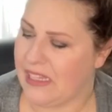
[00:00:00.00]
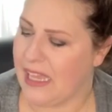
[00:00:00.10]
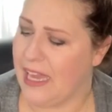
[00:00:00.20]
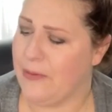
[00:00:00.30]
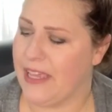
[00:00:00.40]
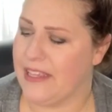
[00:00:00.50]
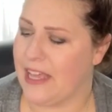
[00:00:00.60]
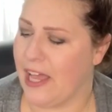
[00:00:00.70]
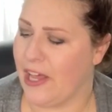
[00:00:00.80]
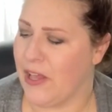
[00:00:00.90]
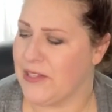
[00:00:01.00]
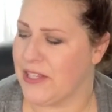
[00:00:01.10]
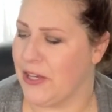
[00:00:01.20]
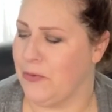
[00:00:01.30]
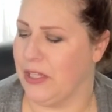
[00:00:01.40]
Anyway, I
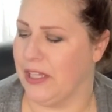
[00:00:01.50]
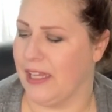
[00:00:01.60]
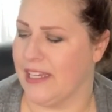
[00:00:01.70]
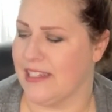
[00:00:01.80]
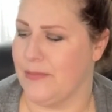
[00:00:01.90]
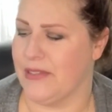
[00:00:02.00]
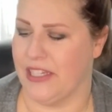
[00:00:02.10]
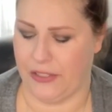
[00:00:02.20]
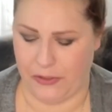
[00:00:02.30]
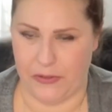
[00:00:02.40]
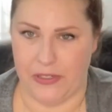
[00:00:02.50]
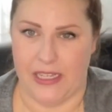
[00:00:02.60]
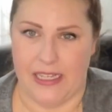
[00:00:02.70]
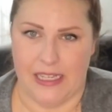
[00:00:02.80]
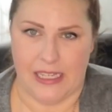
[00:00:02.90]
also will a lot of times include
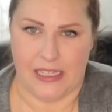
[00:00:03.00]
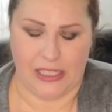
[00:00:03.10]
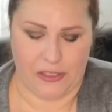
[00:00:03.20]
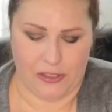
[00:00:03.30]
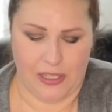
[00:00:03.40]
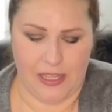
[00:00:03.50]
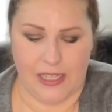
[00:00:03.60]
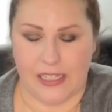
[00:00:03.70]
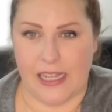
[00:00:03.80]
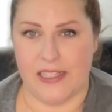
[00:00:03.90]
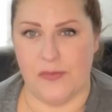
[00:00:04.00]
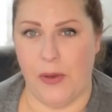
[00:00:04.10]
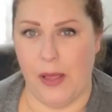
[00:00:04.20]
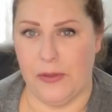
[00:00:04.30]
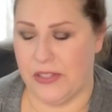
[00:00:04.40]
little glass
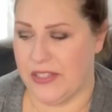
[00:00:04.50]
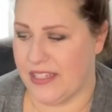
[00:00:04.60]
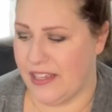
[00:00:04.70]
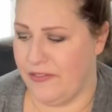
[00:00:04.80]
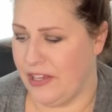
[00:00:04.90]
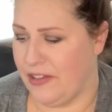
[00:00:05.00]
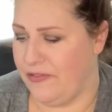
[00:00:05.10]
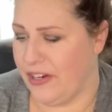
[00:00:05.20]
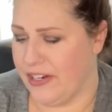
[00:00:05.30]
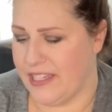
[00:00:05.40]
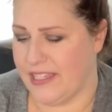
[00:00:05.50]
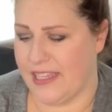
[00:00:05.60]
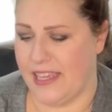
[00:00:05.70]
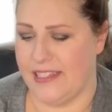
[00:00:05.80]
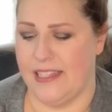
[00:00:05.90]
baubles of various
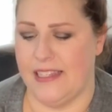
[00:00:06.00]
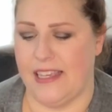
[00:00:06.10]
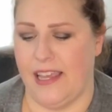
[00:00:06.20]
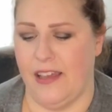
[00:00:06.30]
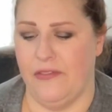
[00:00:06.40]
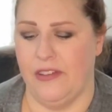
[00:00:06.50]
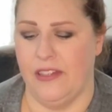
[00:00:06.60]
sizes. I have